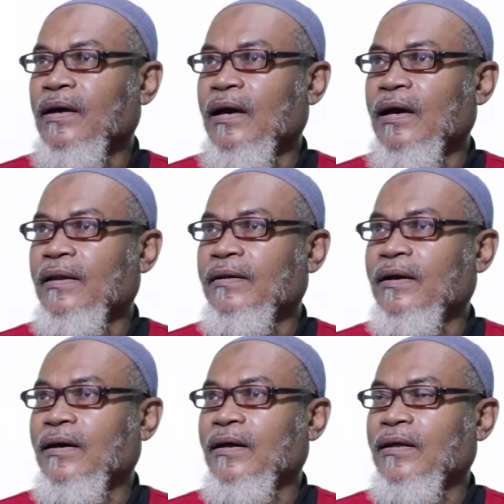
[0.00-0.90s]
and
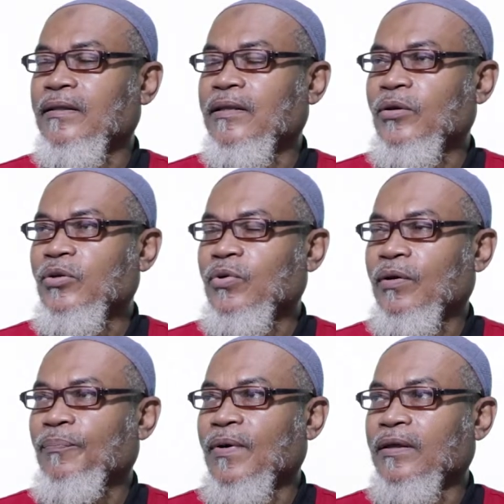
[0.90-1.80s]

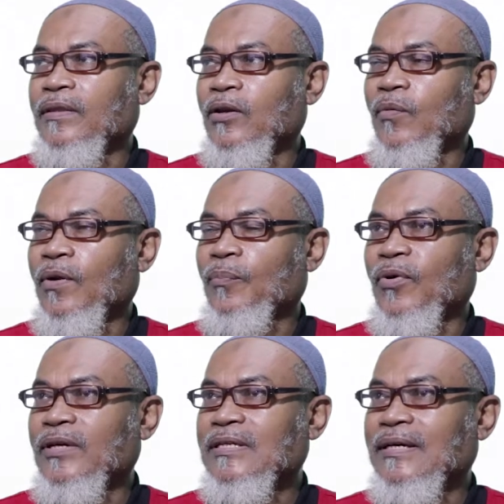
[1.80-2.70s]
the normal
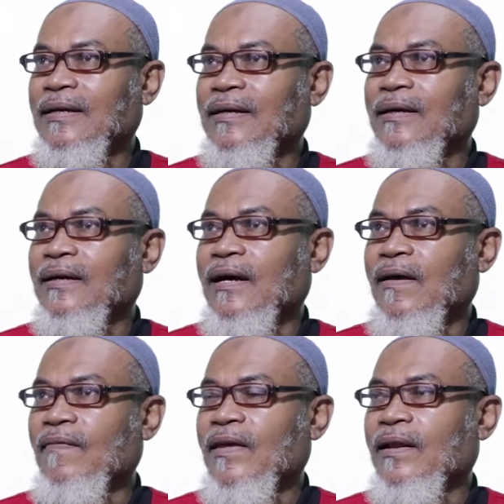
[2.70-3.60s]
pointer,
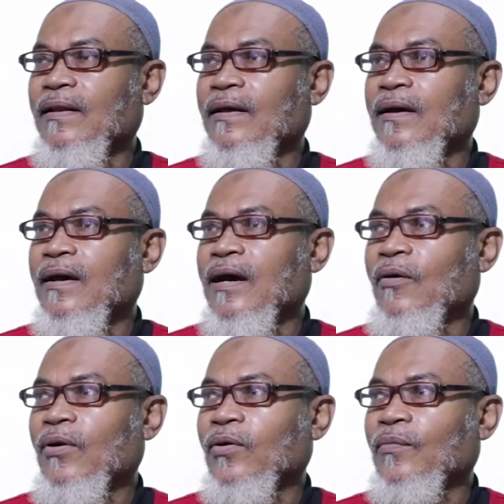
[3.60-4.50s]
and then
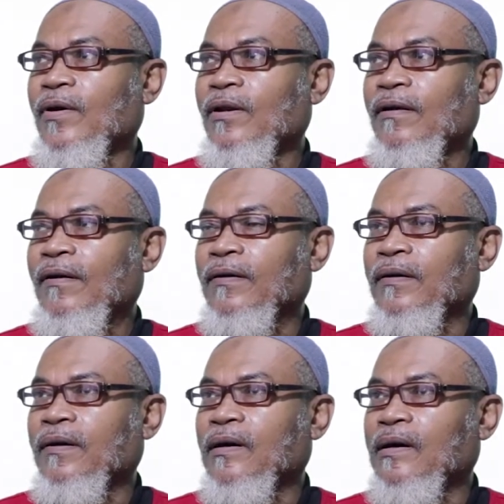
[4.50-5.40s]
our normal
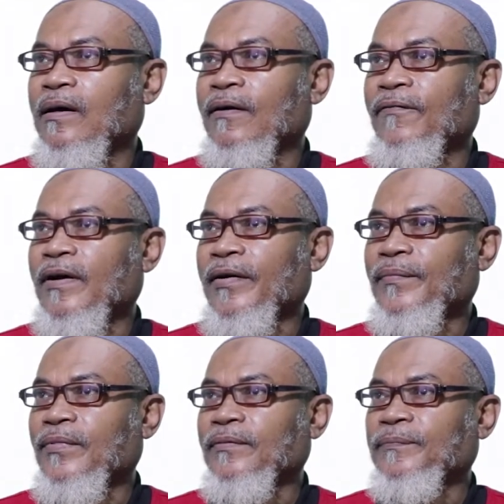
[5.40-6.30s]

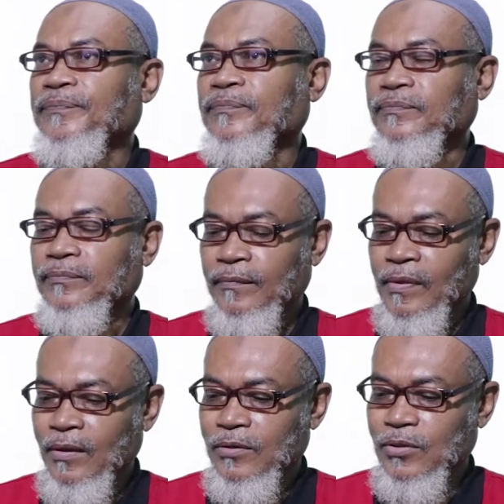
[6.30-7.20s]
variable.
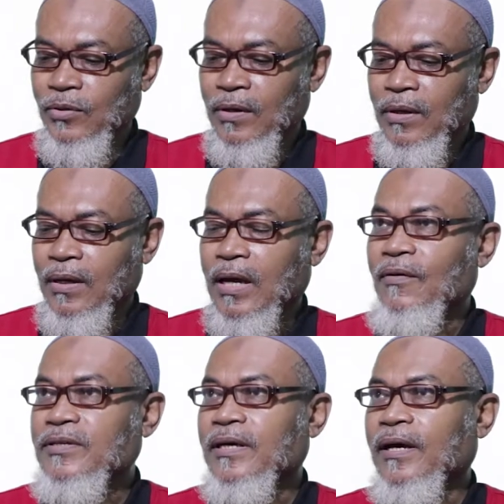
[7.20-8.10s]
So
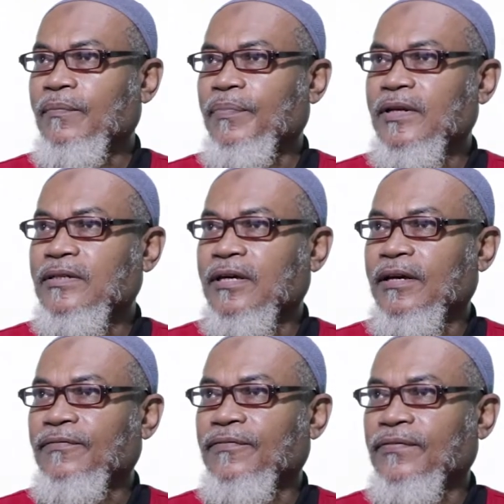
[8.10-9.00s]
our second printf,